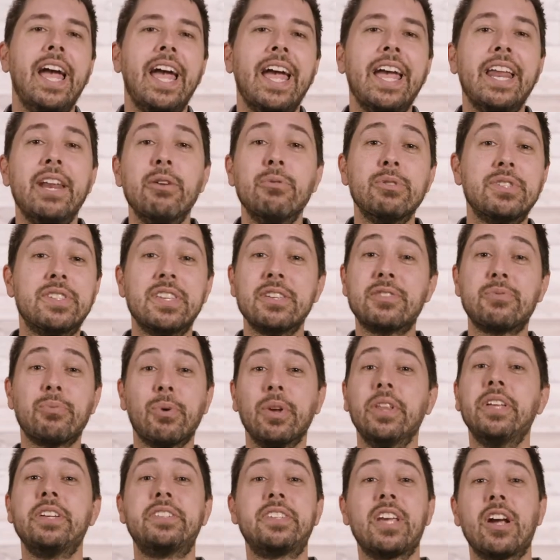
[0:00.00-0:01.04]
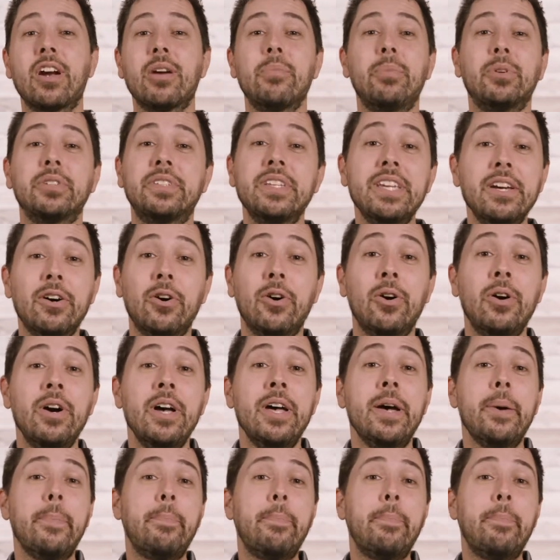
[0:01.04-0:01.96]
and it was this really terrible deal.